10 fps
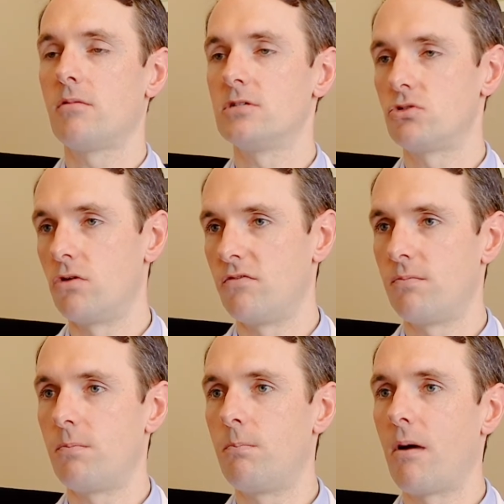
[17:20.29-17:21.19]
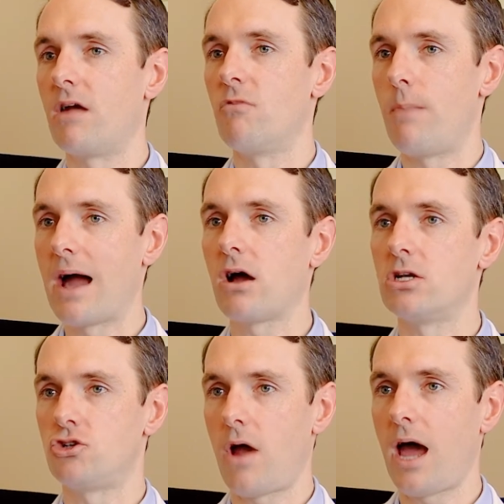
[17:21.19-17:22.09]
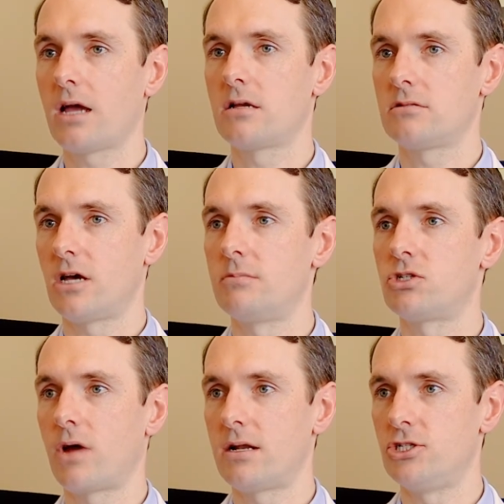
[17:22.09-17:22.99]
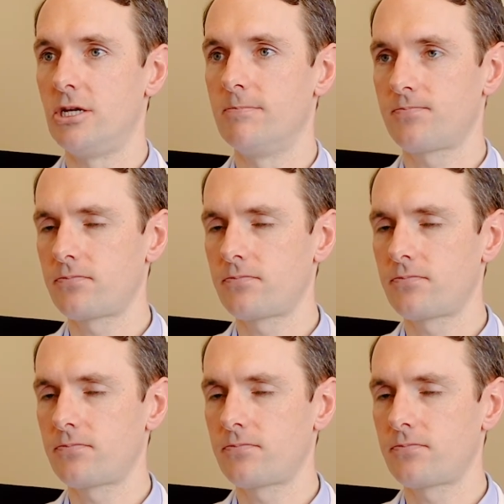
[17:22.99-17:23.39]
sort of part of a back on track type strategy.